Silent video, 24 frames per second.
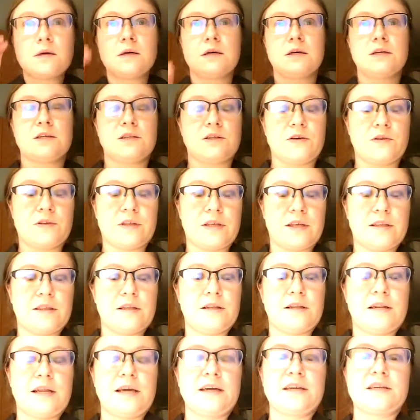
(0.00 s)
So then the
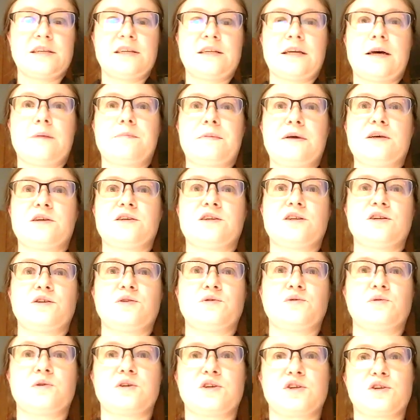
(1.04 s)
next step is
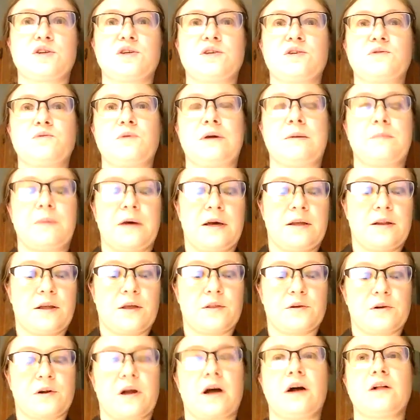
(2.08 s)
to sweep
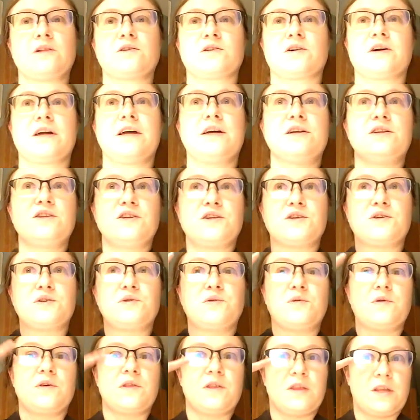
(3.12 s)
another color
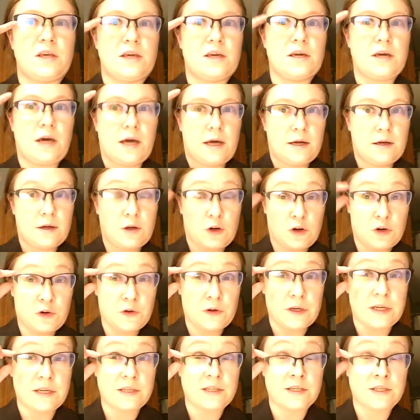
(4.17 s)
into the
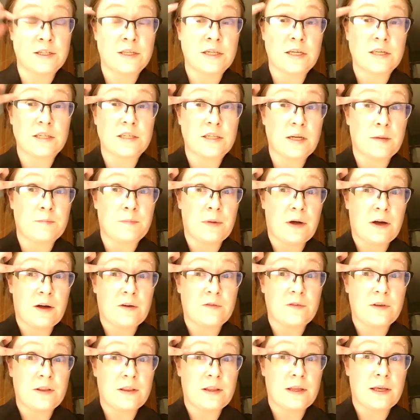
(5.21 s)
crease just
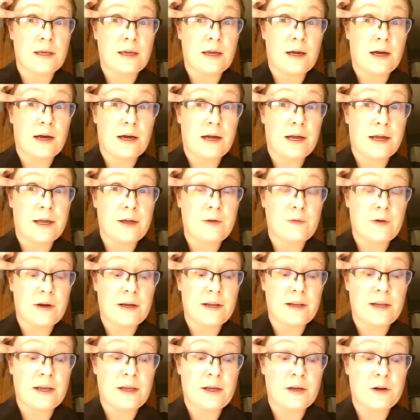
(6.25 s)
above the eye
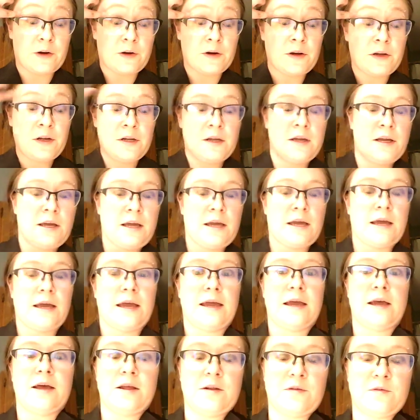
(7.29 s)
right here.
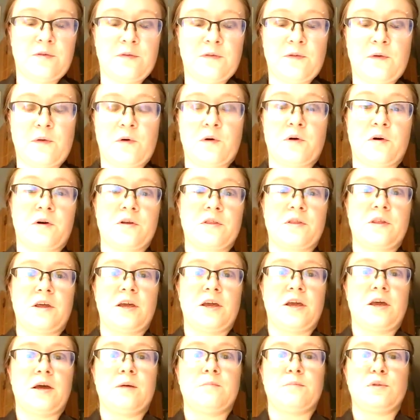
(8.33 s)
And for
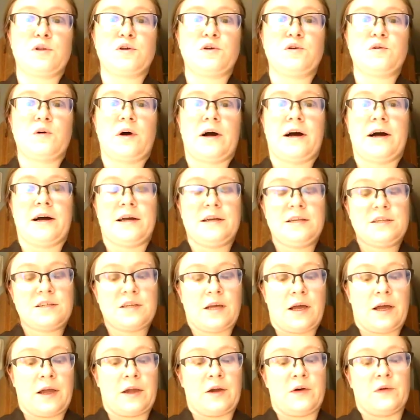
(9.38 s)
the blue eyes,
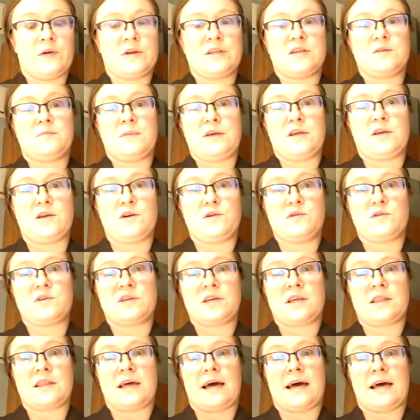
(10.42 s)
I'm going to be
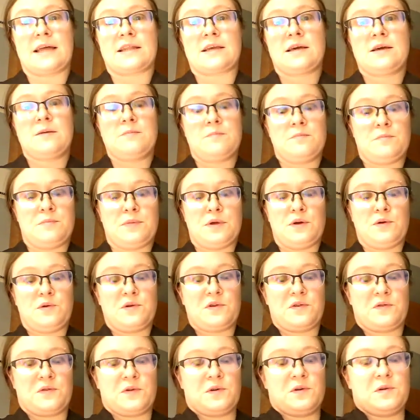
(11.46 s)
using that
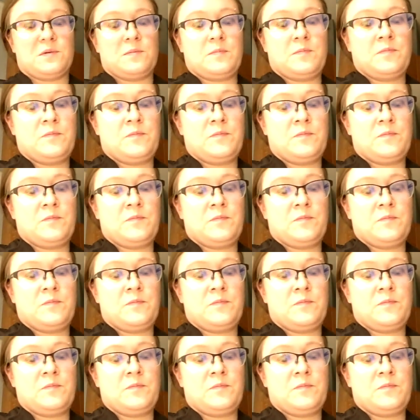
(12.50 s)
beautiful